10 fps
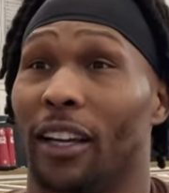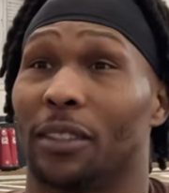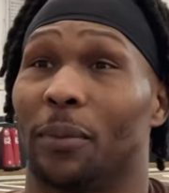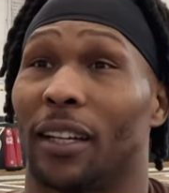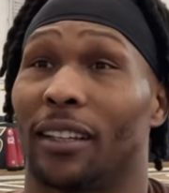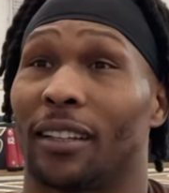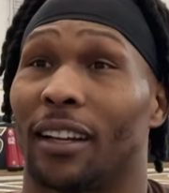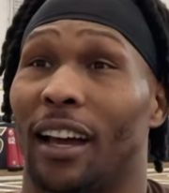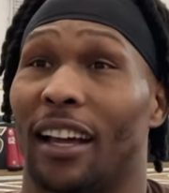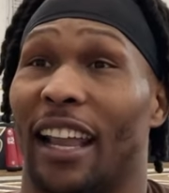It's been,
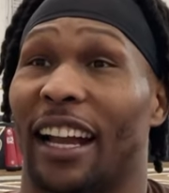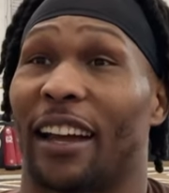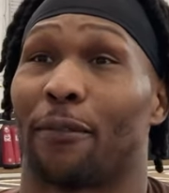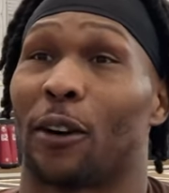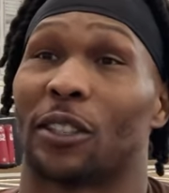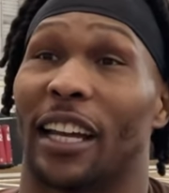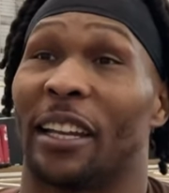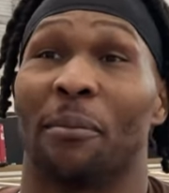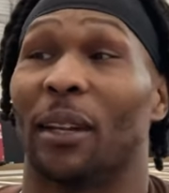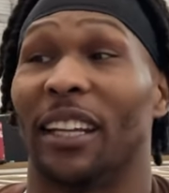like, at first I
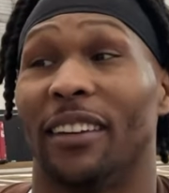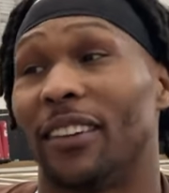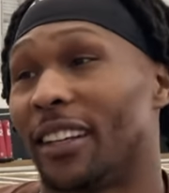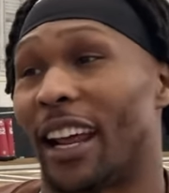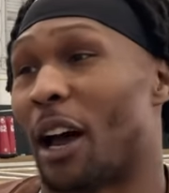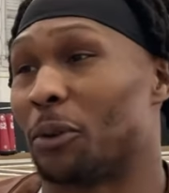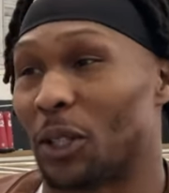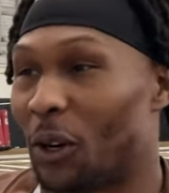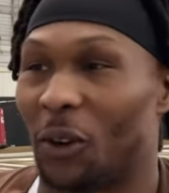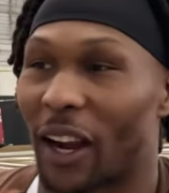didn't believe it, that I was
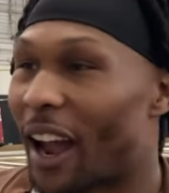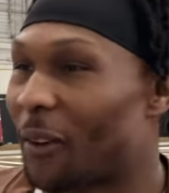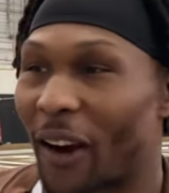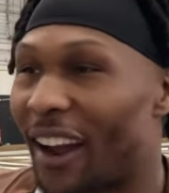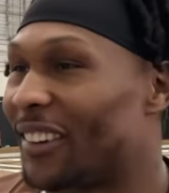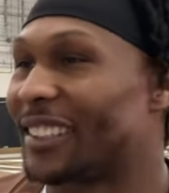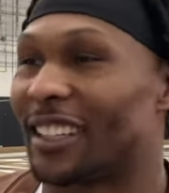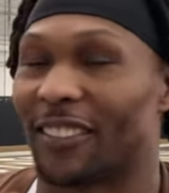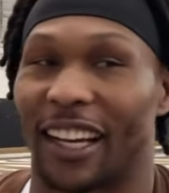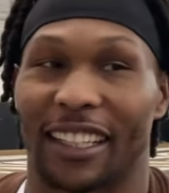the old guy around and
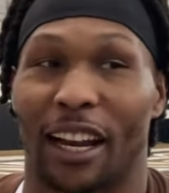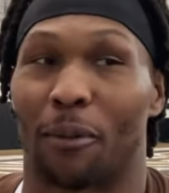stuff like that.